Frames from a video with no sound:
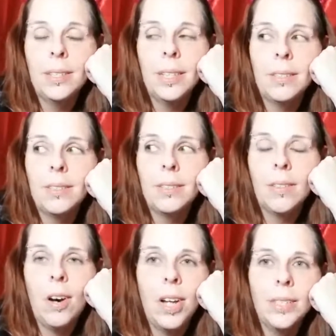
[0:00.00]
That's
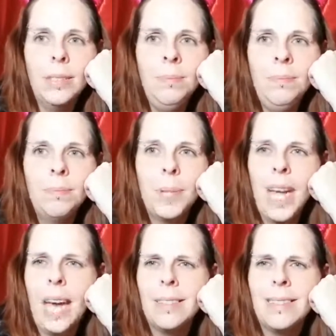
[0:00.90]
awesome, but it
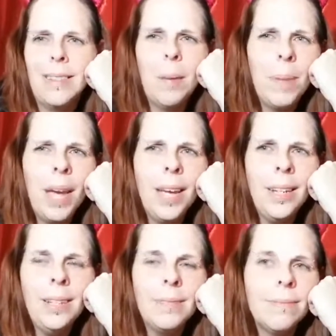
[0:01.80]
has nutmeg in
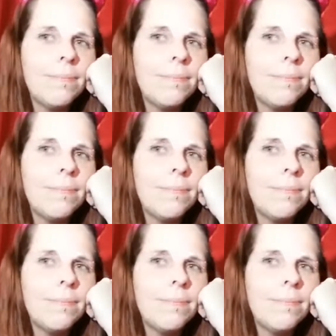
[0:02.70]
it.